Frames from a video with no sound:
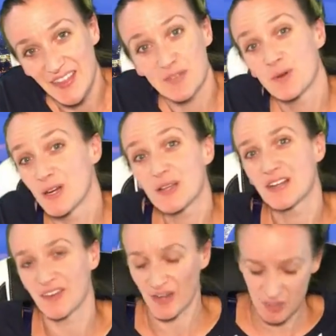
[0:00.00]
that if we're
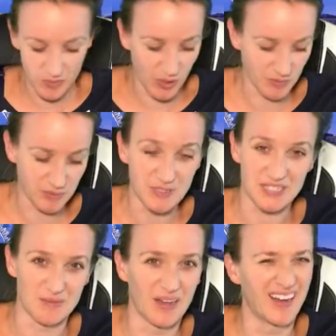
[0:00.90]
looking for hope and
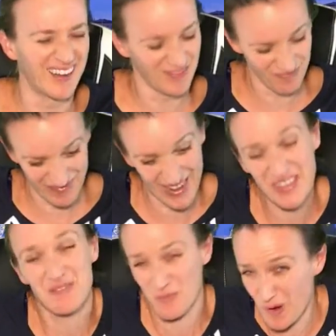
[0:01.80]
optimism,
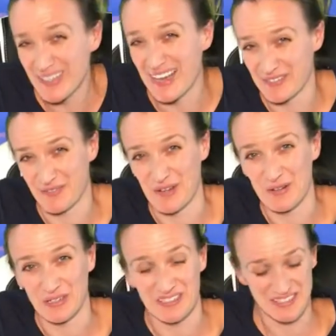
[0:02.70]
I think we will have to
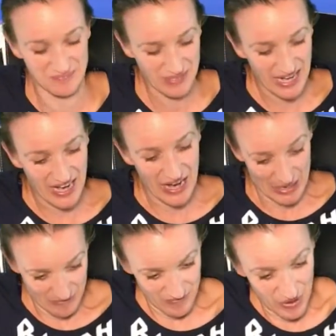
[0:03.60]
focus
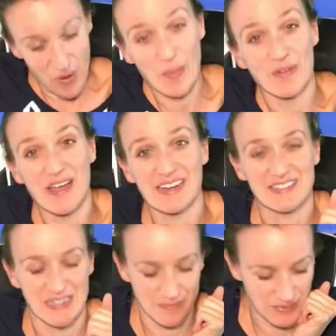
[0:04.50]
on the
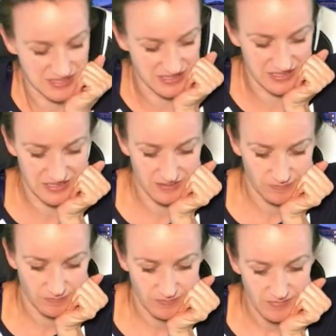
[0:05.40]
vaccine
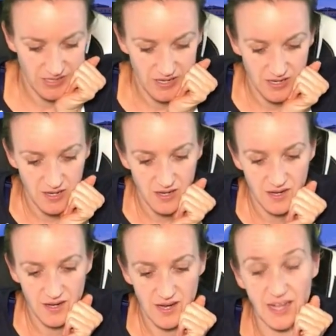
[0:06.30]
business.
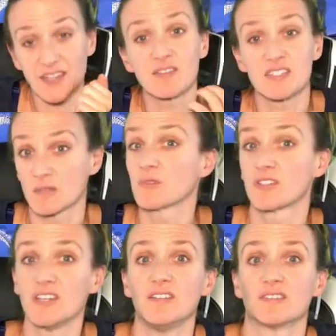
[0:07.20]
And there is some
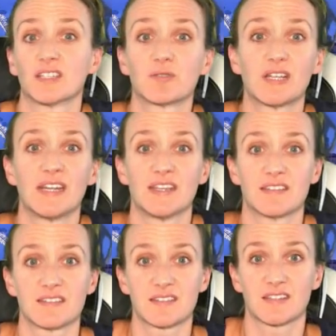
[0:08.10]
good news, there really
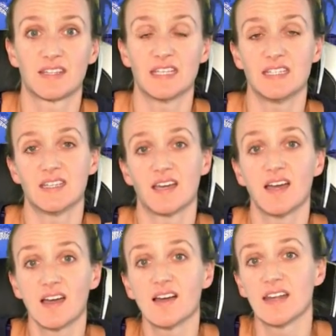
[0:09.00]
is. The
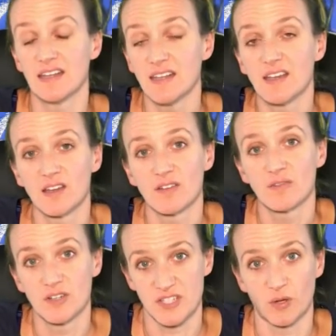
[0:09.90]
early
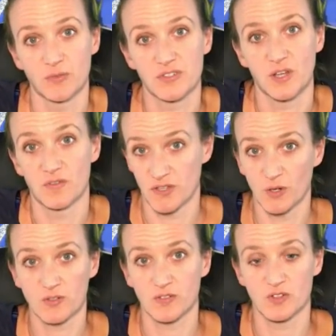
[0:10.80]
results of
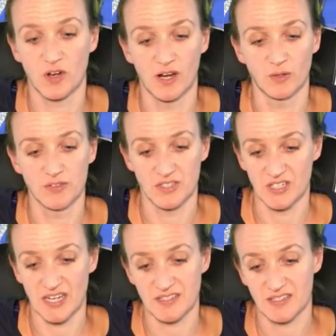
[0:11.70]
the Oxford trial
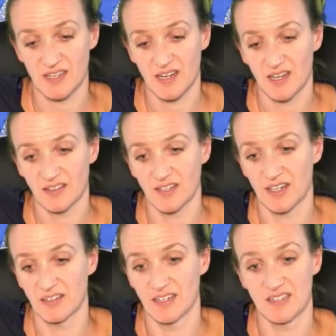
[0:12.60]
suggest
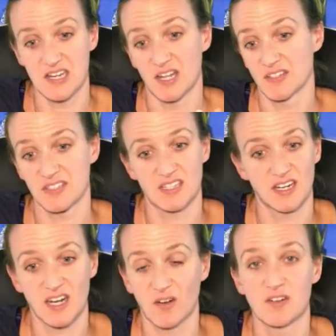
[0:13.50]
that it does
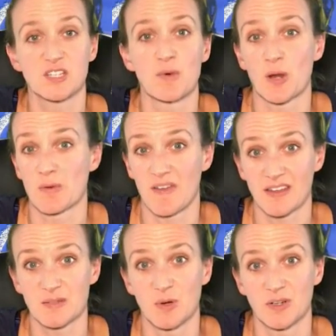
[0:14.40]
encourage the build-up of
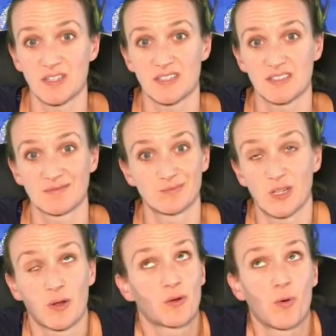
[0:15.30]
antibodies.
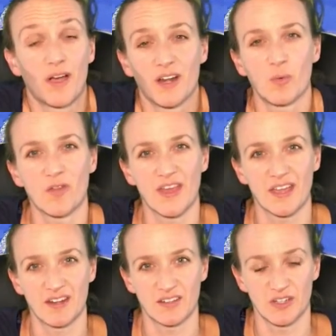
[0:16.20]
We don't quite know what
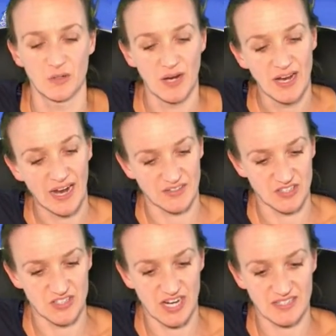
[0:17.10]
they're going to do,
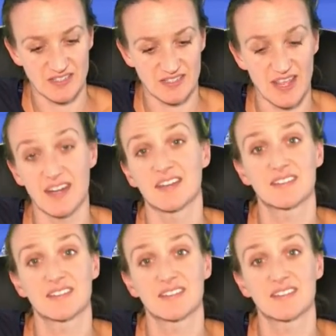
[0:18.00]
and suggests that